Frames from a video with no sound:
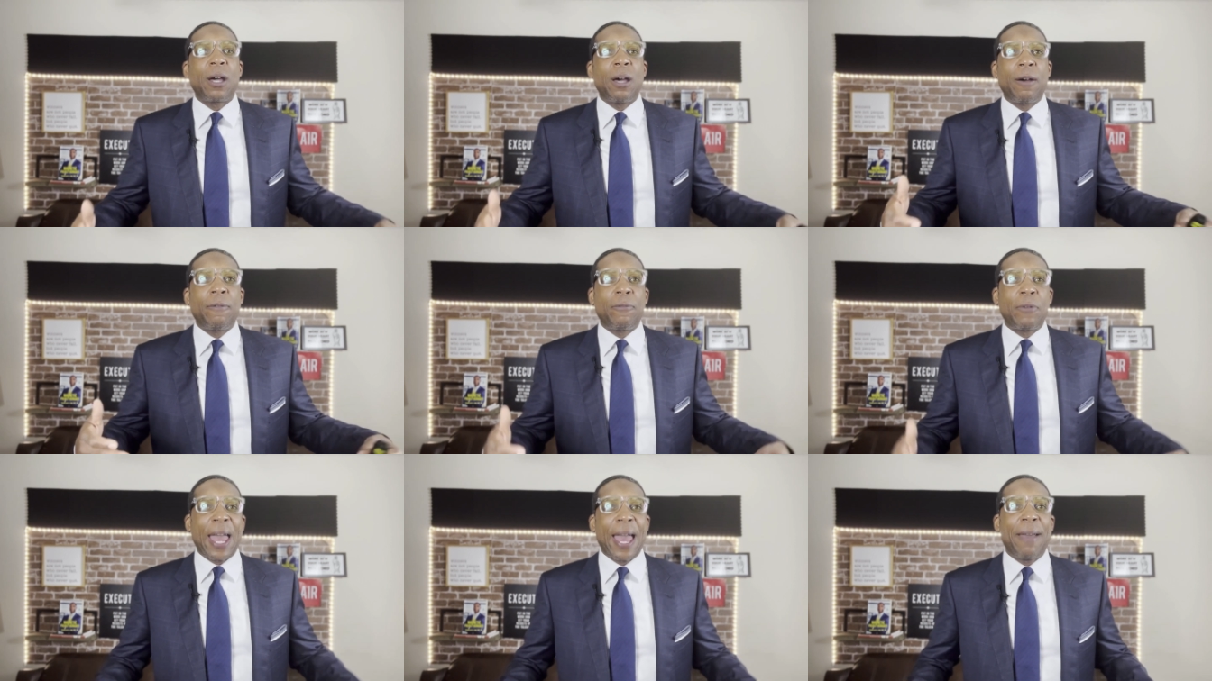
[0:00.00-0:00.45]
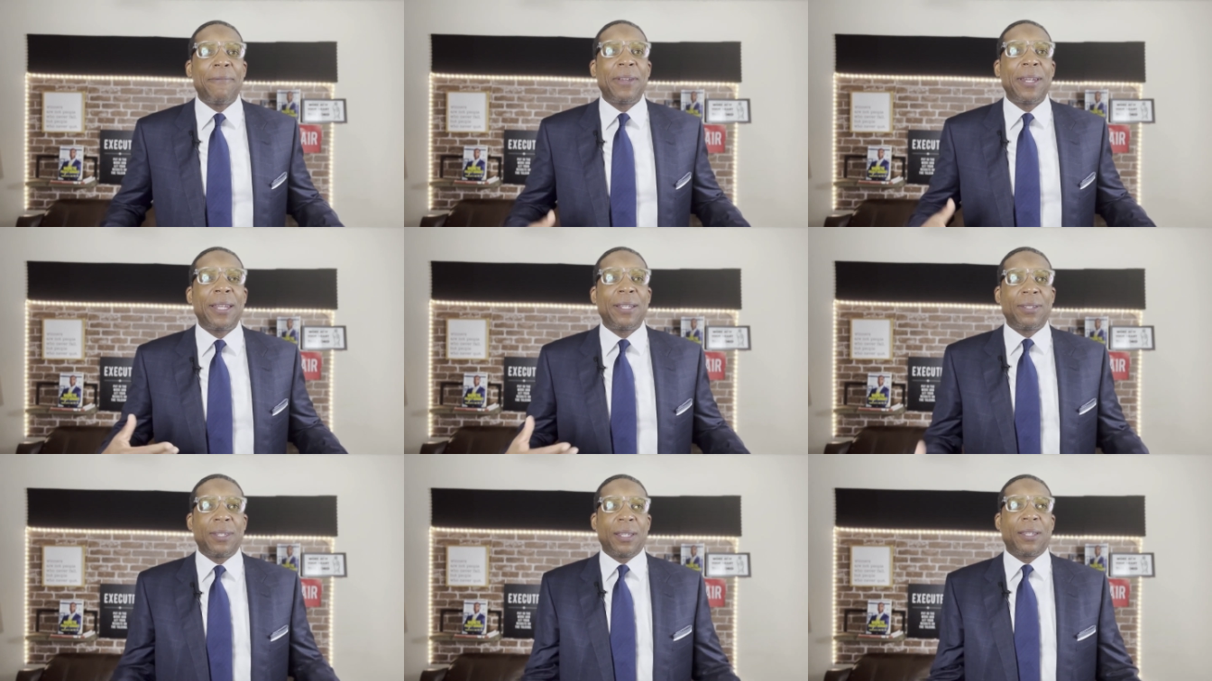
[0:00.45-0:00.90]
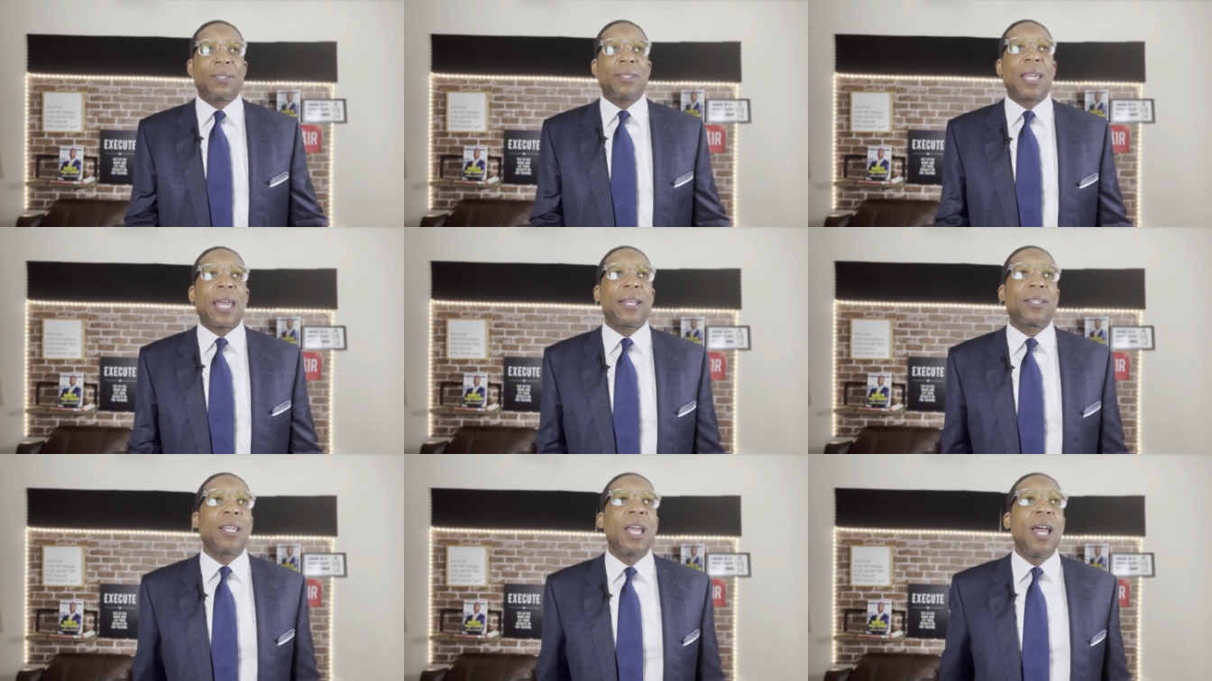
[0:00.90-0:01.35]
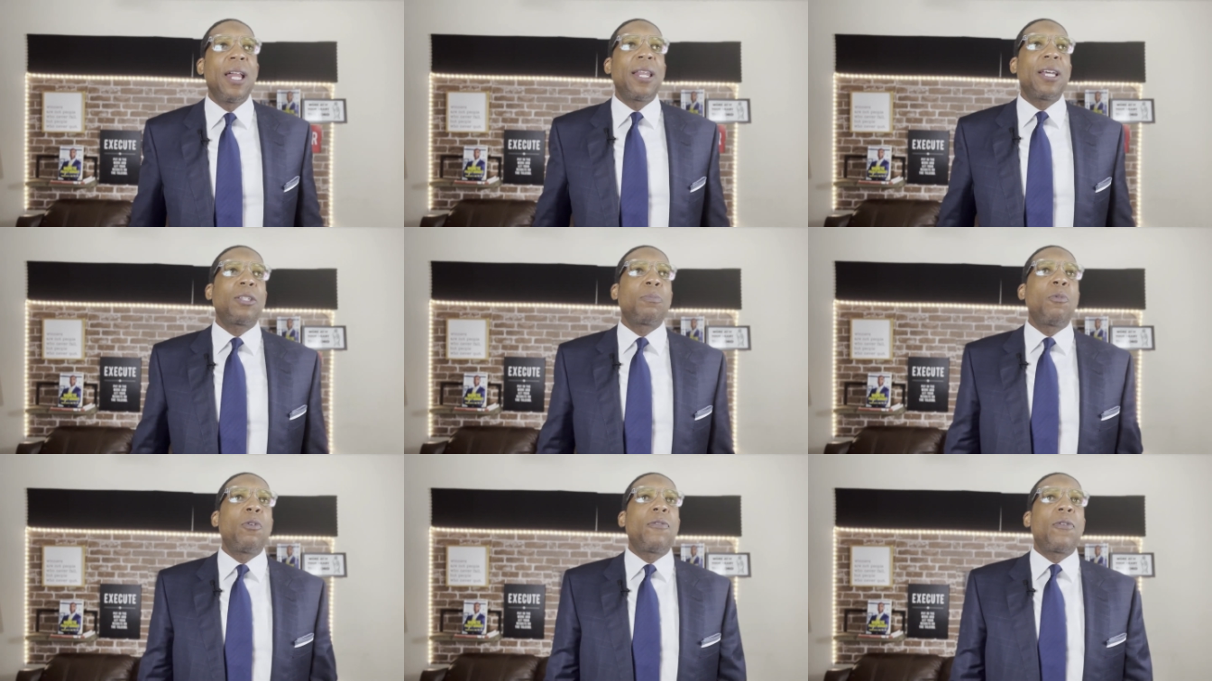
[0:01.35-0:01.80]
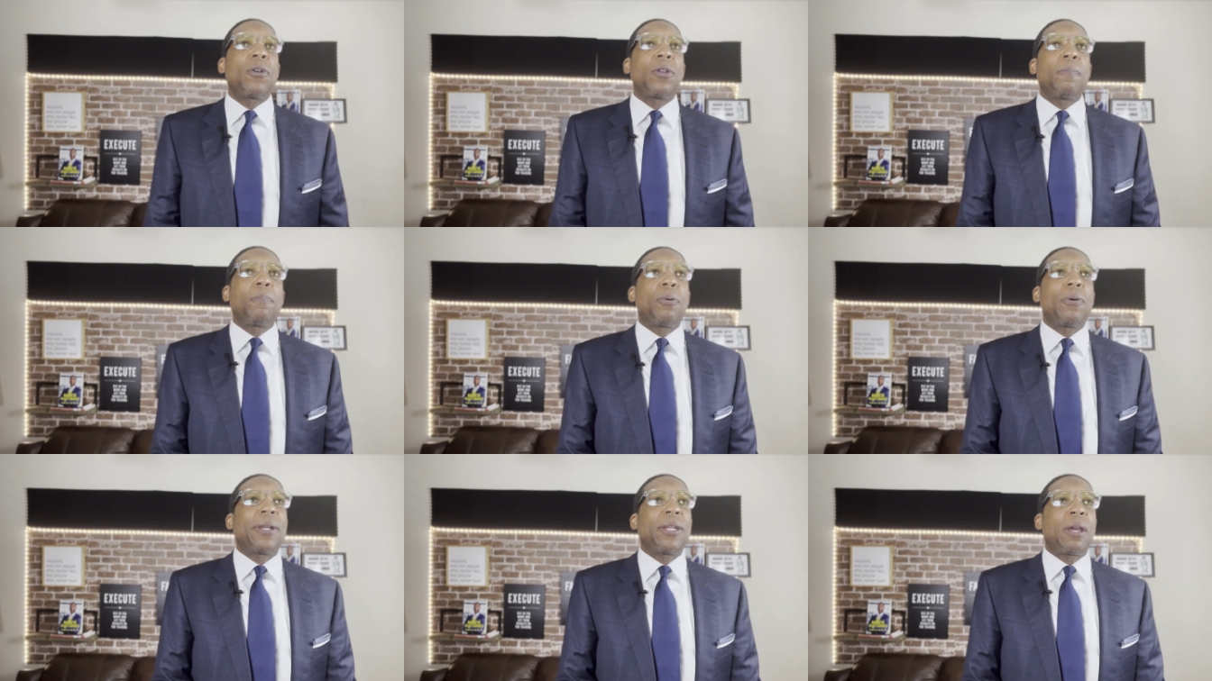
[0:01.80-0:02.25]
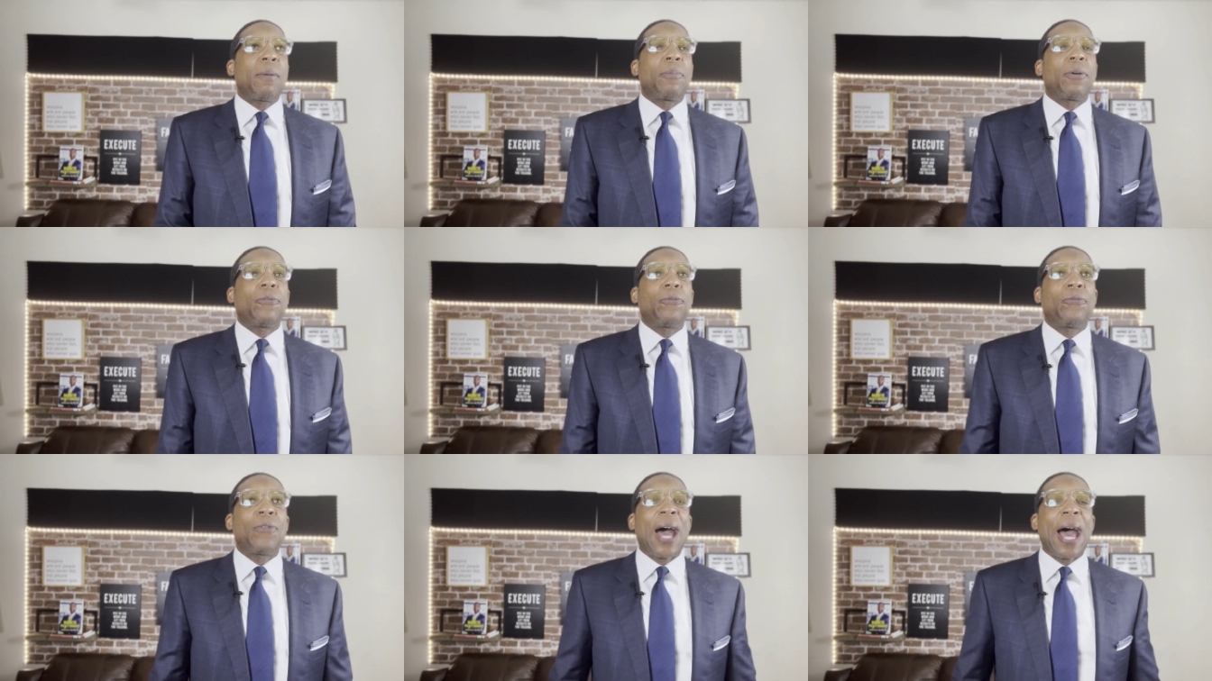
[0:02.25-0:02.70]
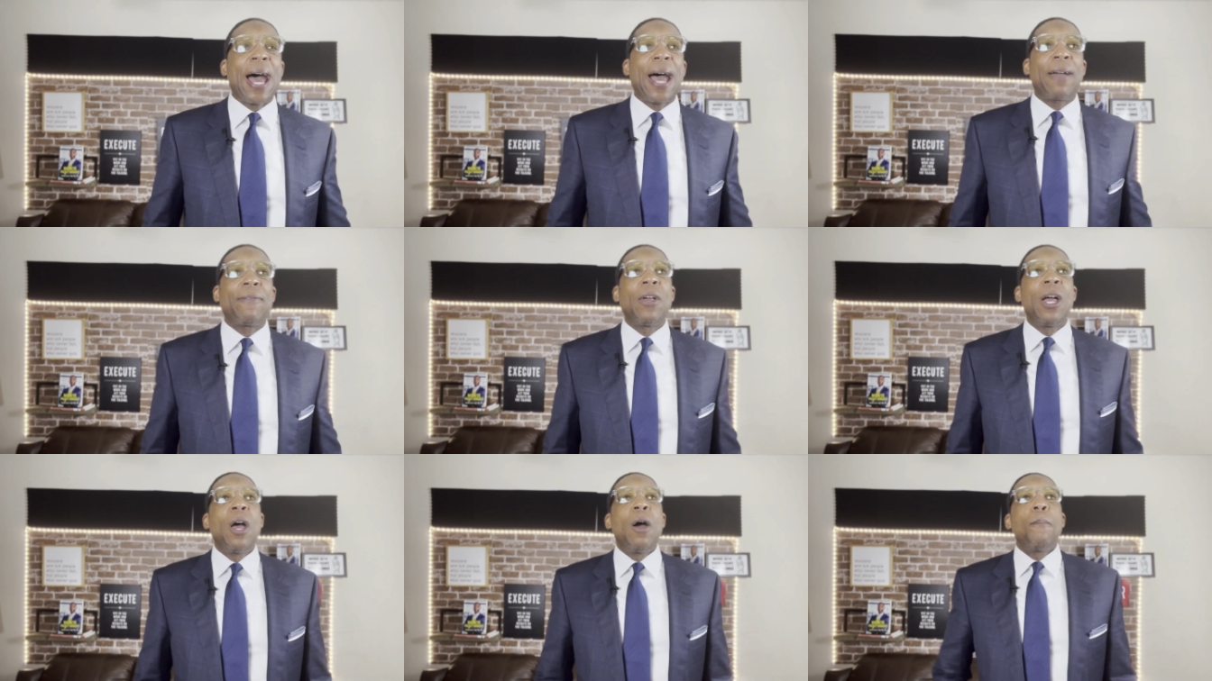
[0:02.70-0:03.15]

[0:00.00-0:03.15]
of having a success. Let's move on to point number five.